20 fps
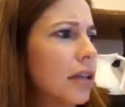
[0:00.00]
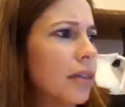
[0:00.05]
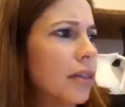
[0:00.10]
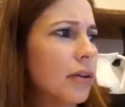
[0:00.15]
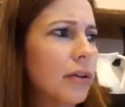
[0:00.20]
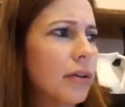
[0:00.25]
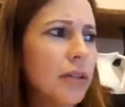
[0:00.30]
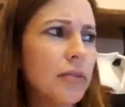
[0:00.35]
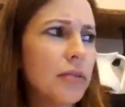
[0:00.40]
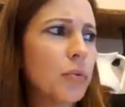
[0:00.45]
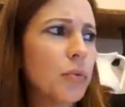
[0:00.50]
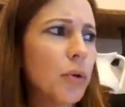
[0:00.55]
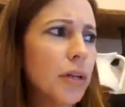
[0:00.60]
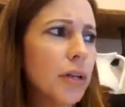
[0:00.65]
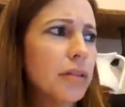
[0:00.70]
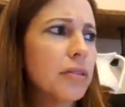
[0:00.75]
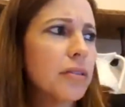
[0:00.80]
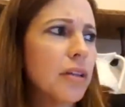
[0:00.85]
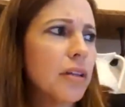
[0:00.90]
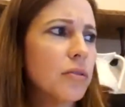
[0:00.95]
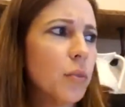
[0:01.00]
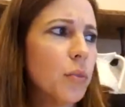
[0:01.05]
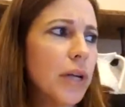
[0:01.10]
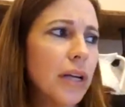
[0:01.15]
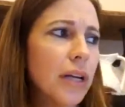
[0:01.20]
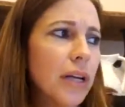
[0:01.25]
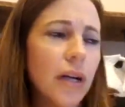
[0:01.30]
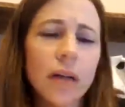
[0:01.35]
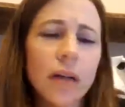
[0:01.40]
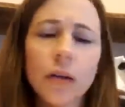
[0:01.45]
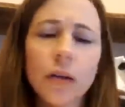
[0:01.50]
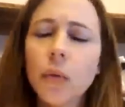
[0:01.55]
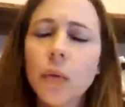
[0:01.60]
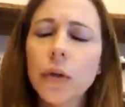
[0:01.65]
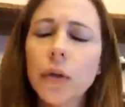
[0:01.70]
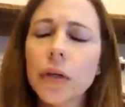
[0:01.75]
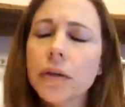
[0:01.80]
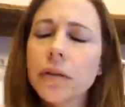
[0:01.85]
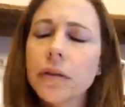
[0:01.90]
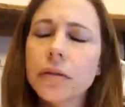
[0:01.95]
there is one. It says week 9
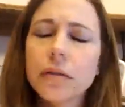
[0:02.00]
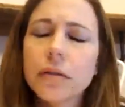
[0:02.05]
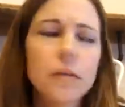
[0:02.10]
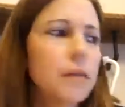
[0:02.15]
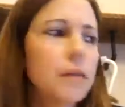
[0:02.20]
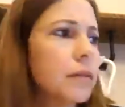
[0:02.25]
quiz.